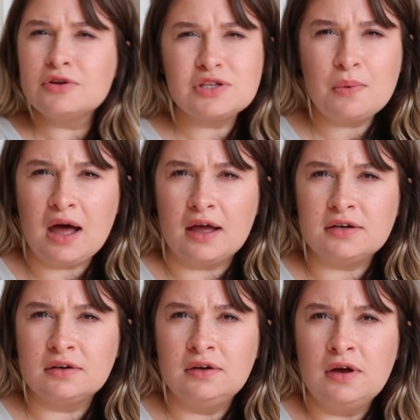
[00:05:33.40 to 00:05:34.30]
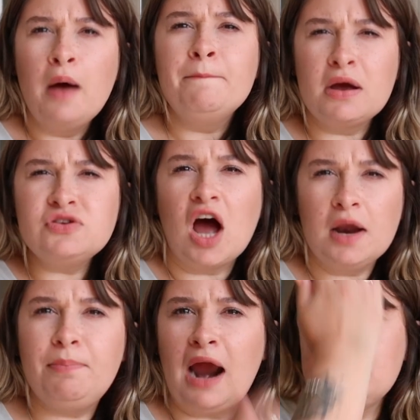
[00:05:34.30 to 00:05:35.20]
what's the word? Most
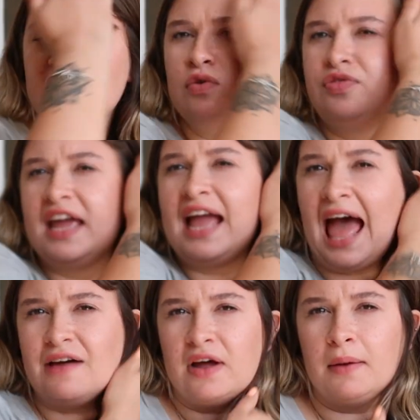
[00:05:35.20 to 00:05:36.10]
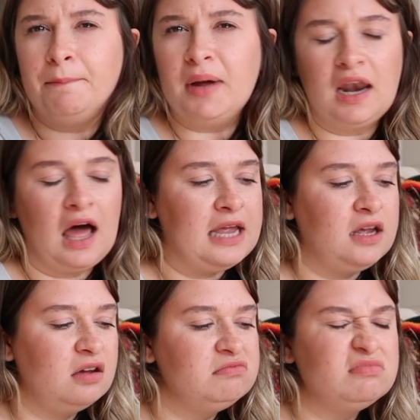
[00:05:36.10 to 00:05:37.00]
unpractical thing ever, but
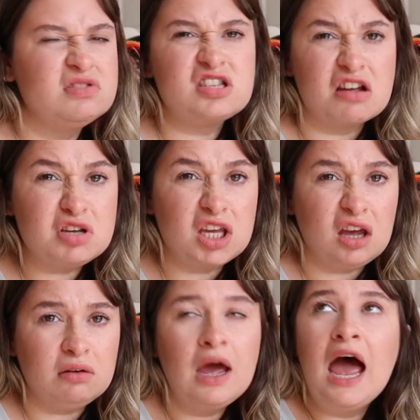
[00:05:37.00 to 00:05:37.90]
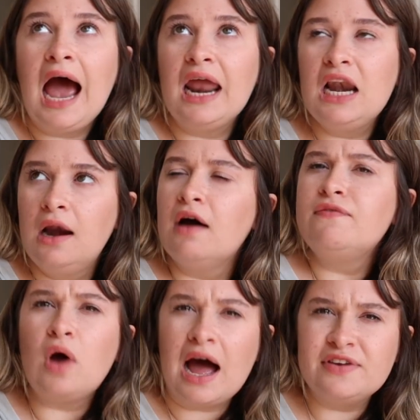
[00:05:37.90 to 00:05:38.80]
like so cute. And I love
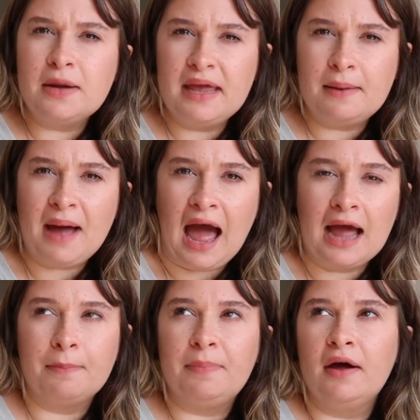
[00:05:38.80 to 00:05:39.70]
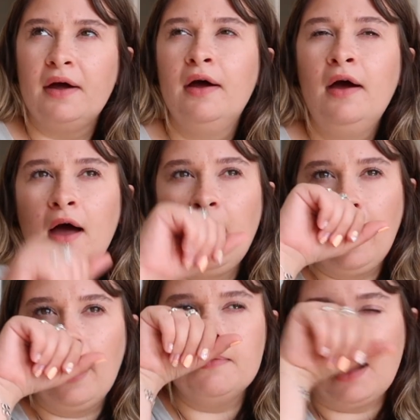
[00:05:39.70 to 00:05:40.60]
not having a big bag, but
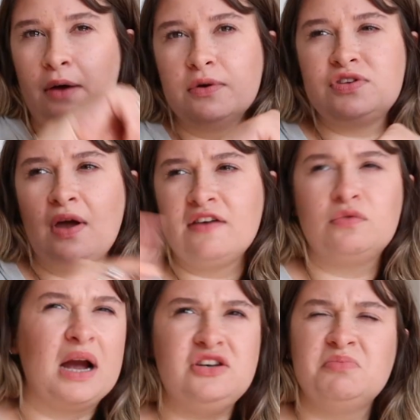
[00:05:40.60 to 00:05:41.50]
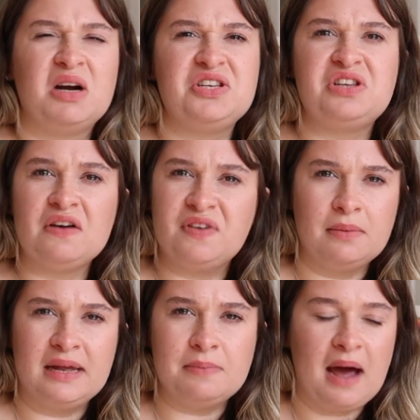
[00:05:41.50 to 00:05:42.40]
I also have way too much stuff in the
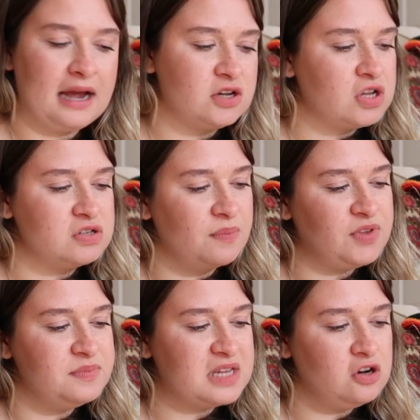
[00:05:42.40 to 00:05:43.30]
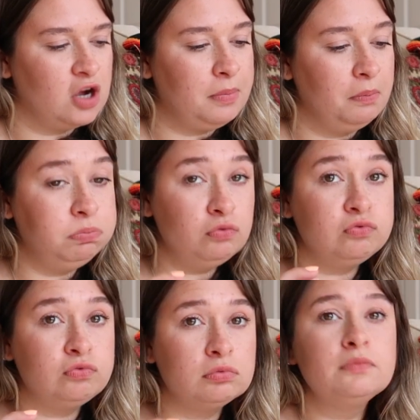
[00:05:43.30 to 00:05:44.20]
mini bag, so sometimes they look a bit
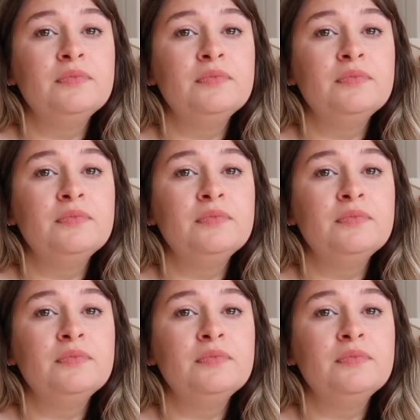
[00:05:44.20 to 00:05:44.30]
poof.